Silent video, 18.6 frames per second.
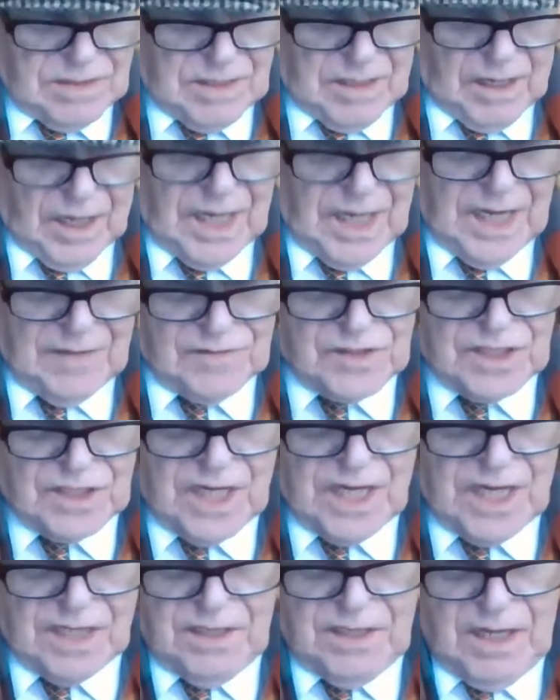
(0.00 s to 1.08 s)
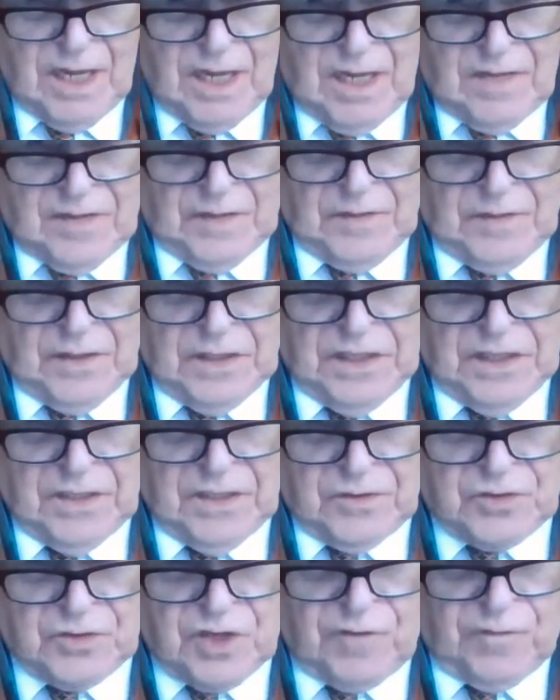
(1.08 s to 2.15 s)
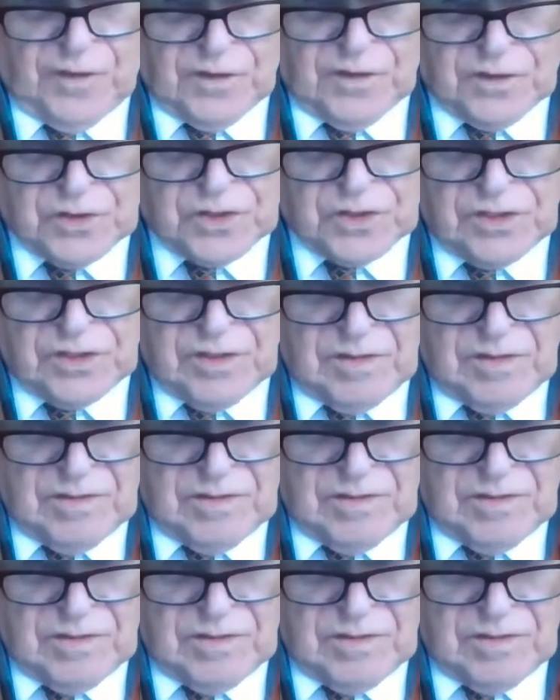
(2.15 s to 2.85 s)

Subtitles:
I have said that the Triffids